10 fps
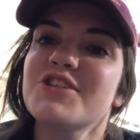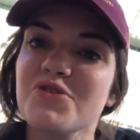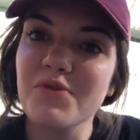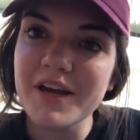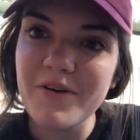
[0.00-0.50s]
It's
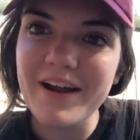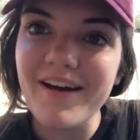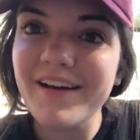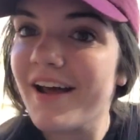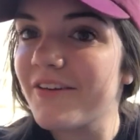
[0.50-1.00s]
3.09.
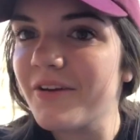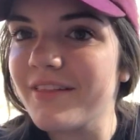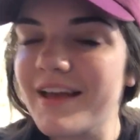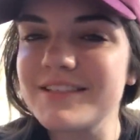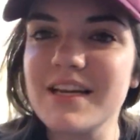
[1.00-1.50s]
I don't know
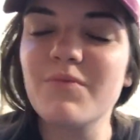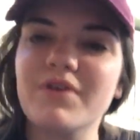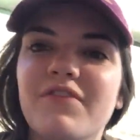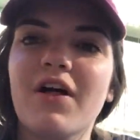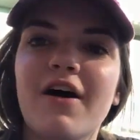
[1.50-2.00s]
last time
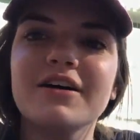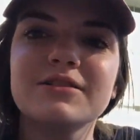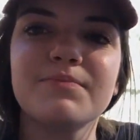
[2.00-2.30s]
we vlogged,